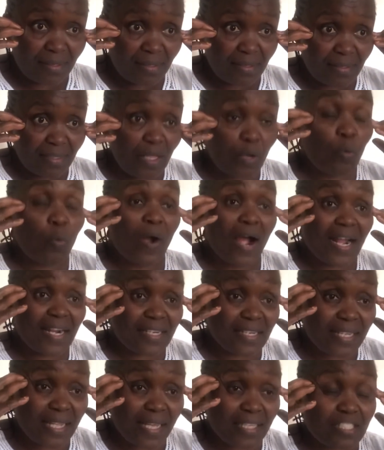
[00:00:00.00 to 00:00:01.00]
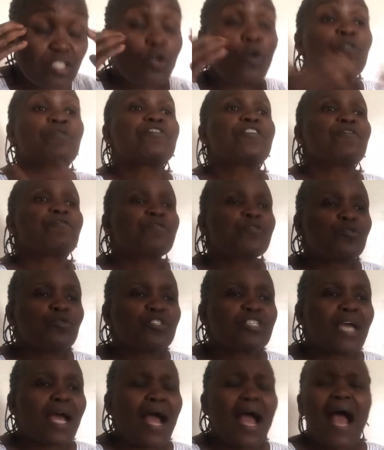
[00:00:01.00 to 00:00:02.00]
the warriors of the
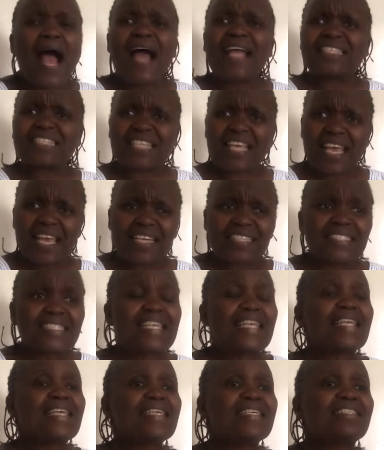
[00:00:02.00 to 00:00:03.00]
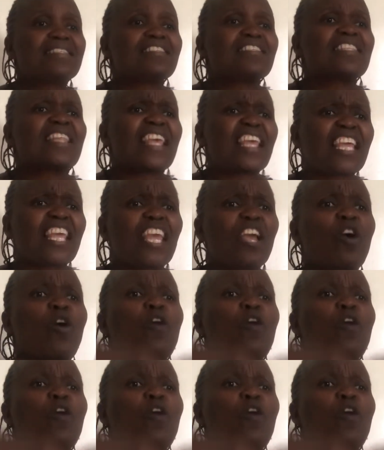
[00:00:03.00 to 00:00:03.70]
future. Anxiety is thinking